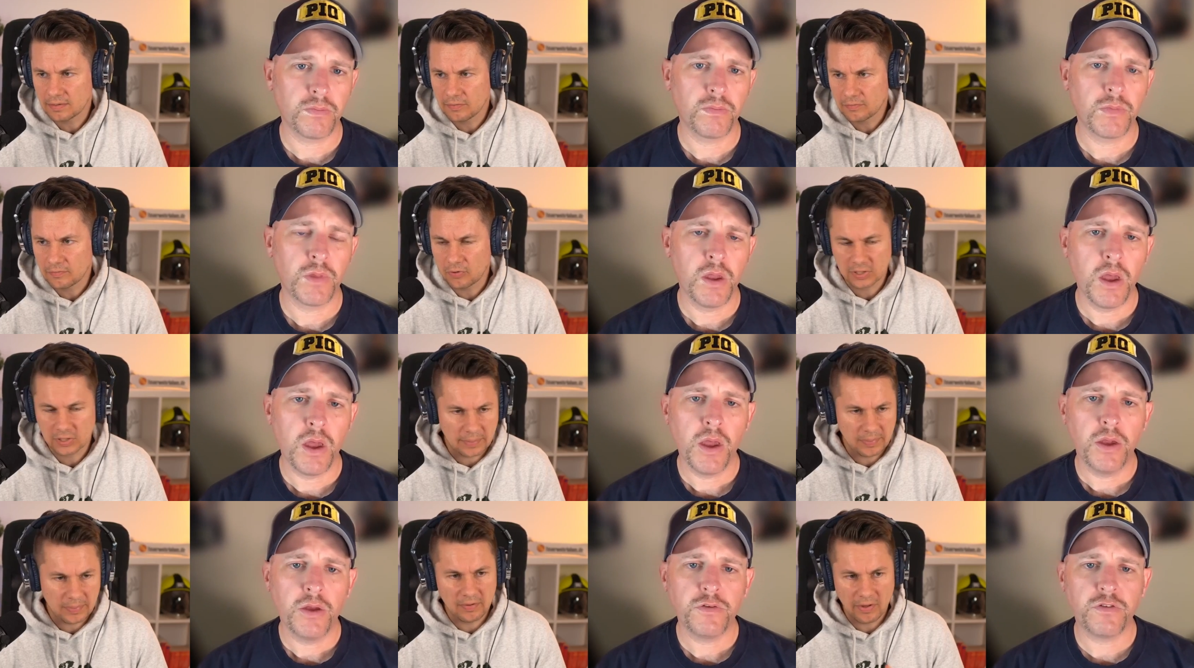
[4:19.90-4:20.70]
Speaker 1: For
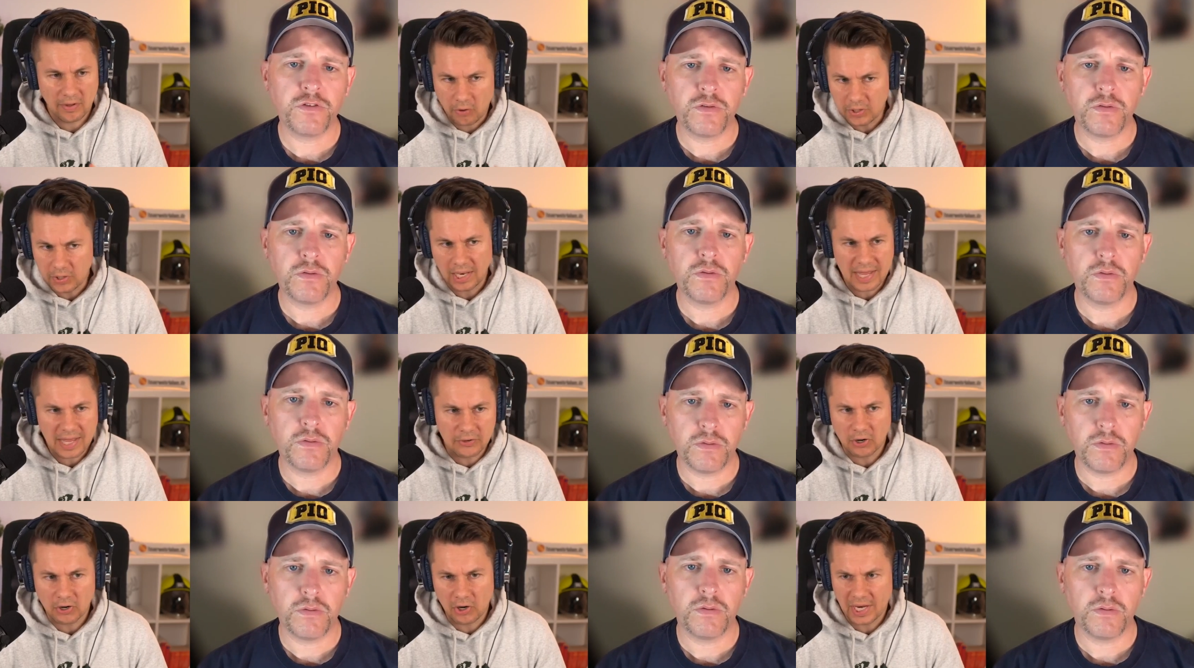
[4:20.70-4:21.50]
example, on a ladder
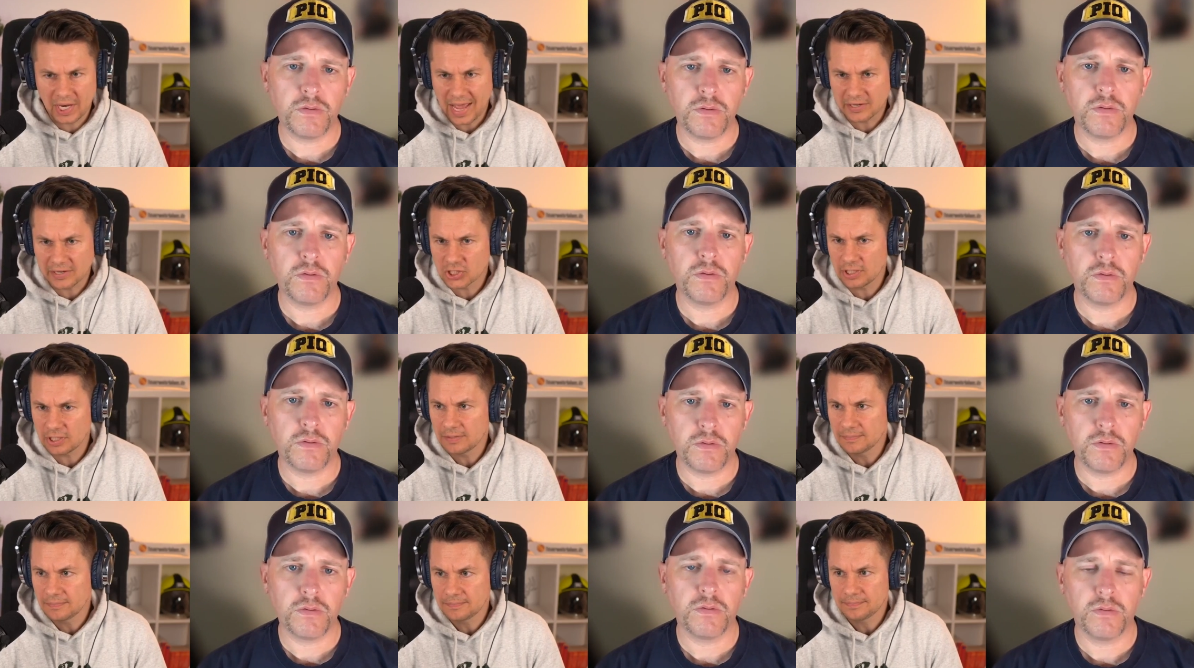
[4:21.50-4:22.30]
or on an engine?
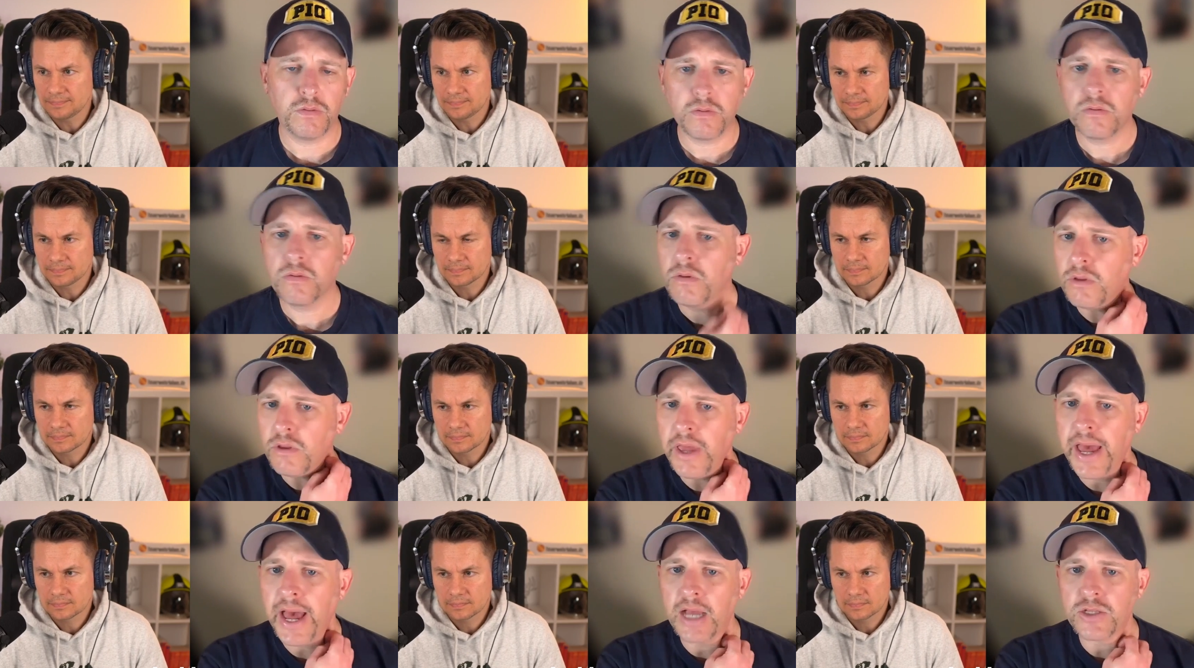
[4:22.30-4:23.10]

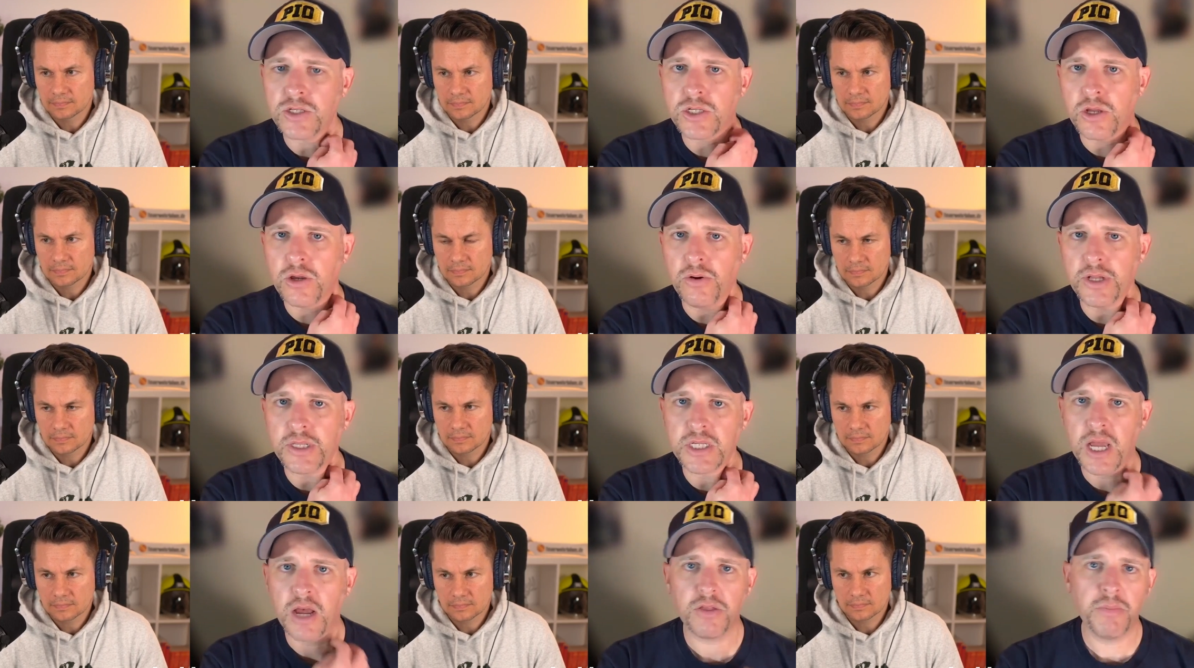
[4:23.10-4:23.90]
Speaker 2: Yeah. So at
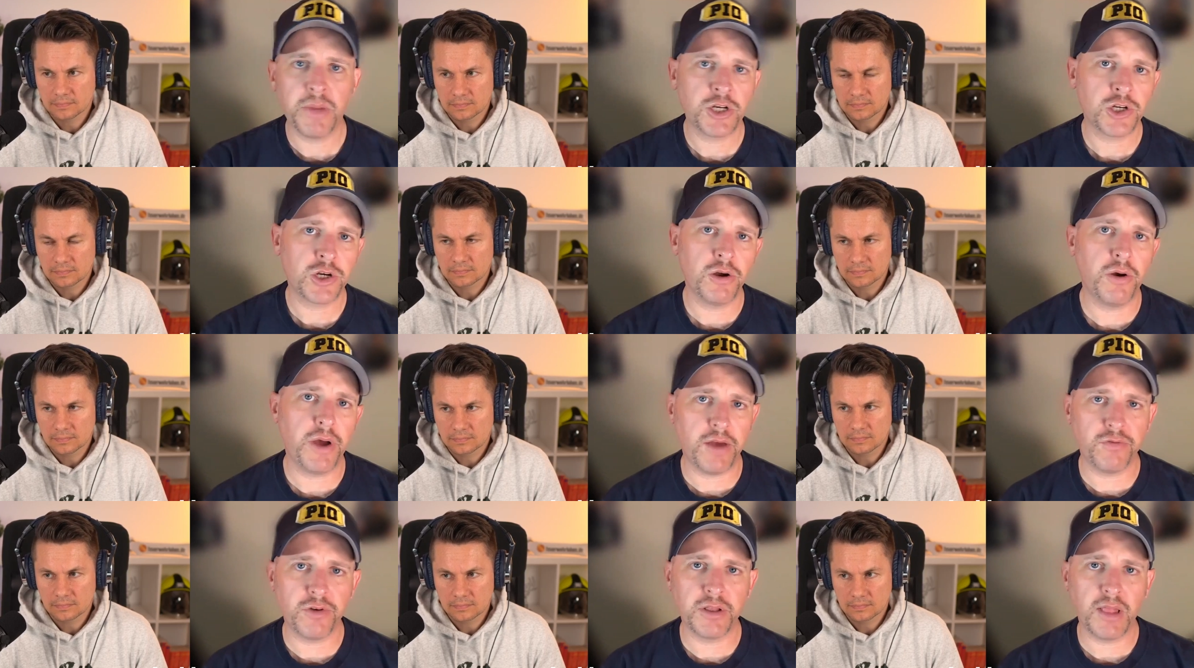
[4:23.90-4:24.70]
South Metro,
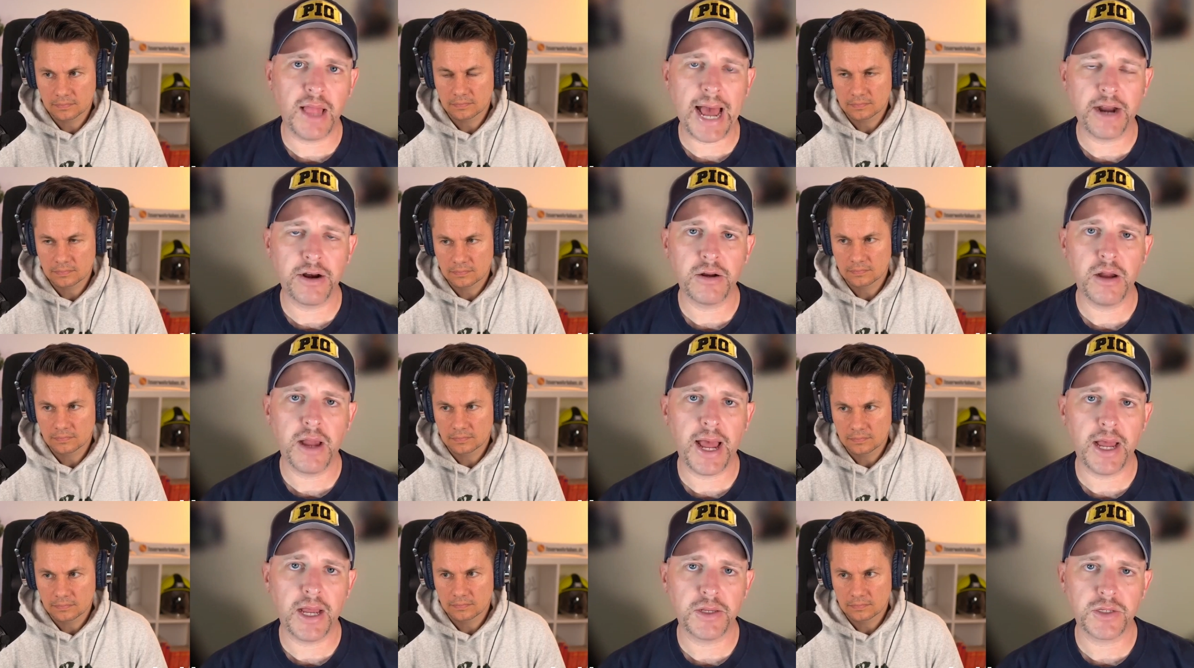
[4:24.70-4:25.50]
every ladder
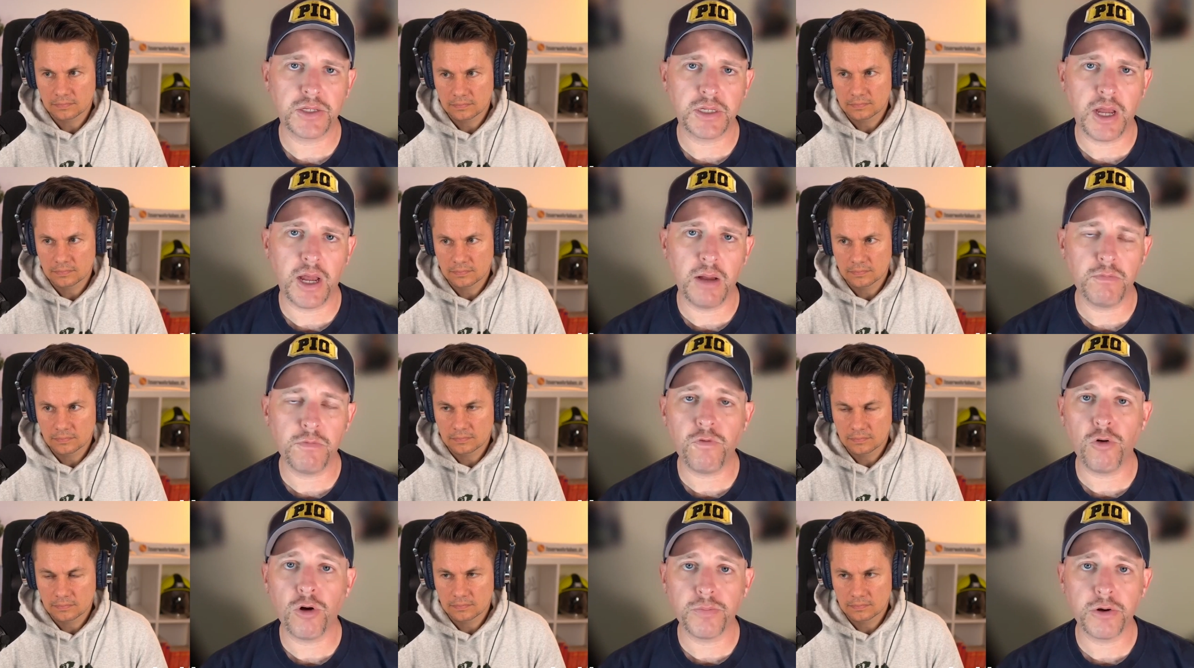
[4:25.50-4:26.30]
has um,
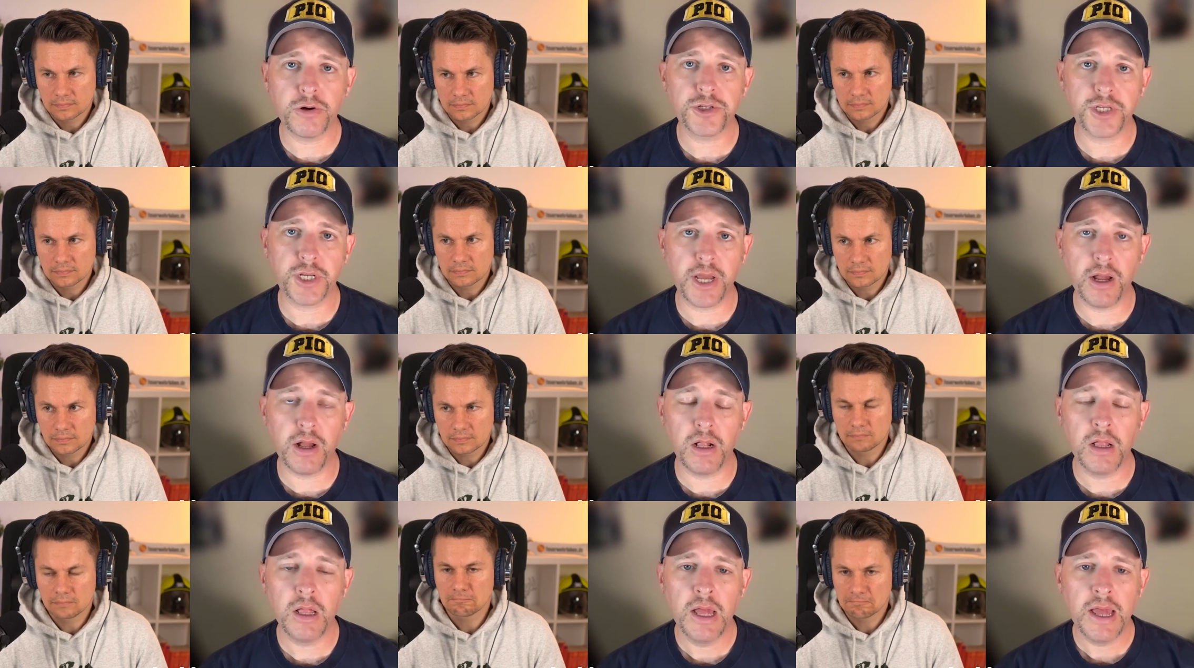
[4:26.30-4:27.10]
four
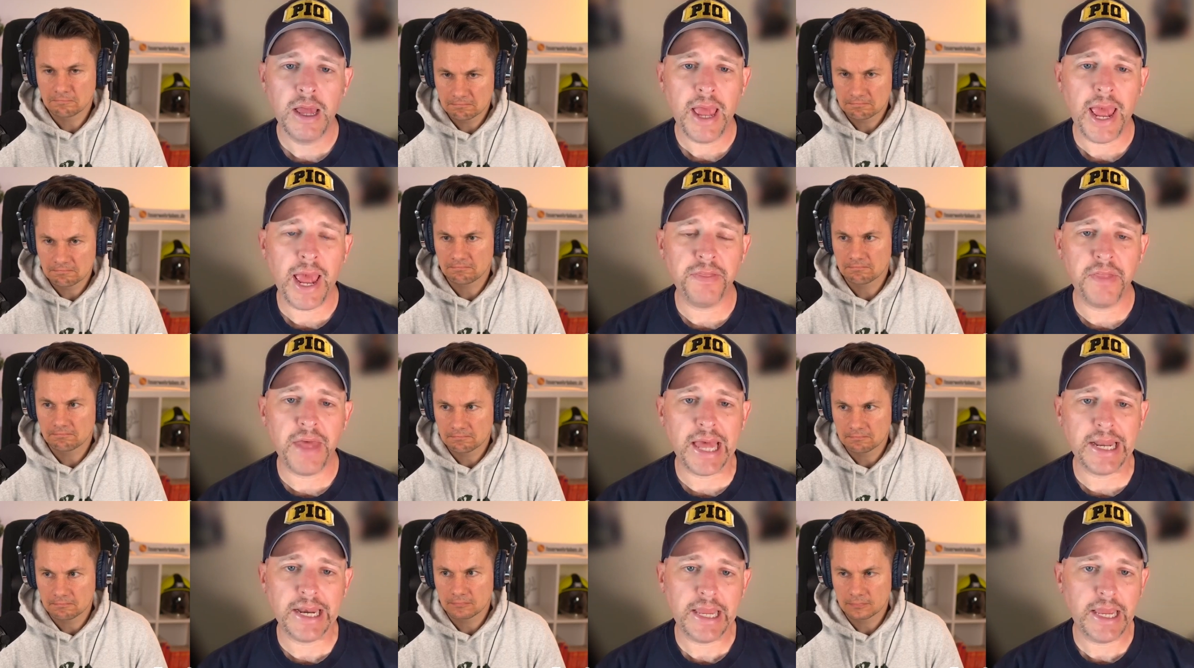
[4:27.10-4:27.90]
personnel. And
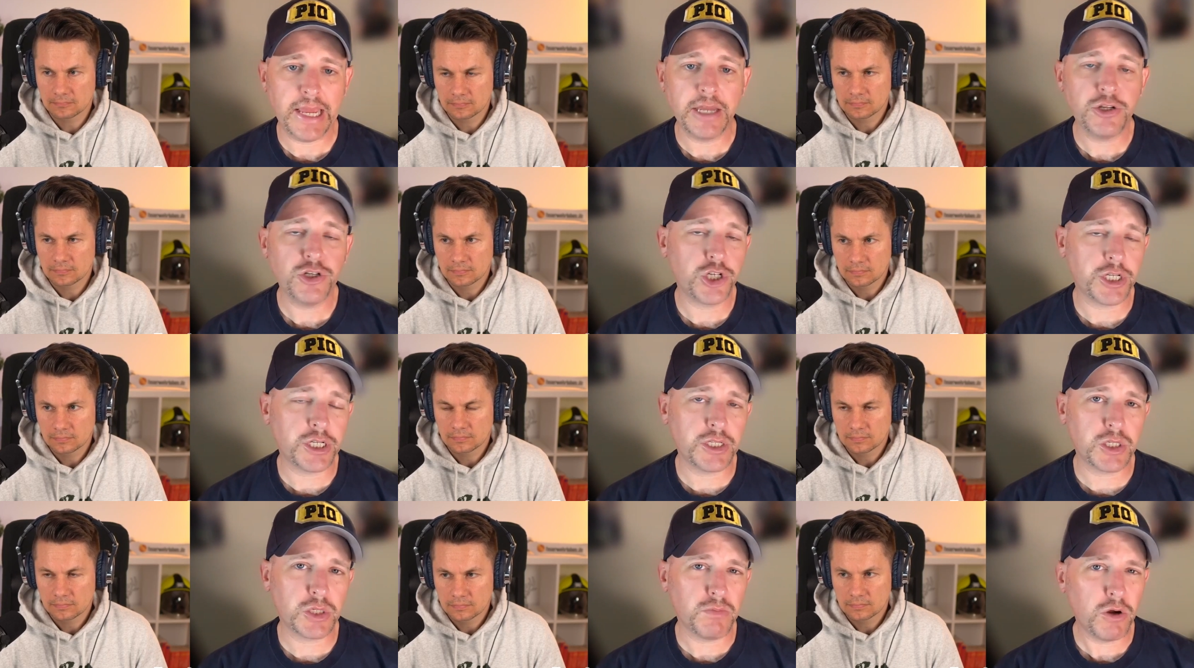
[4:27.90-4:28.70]
then engines,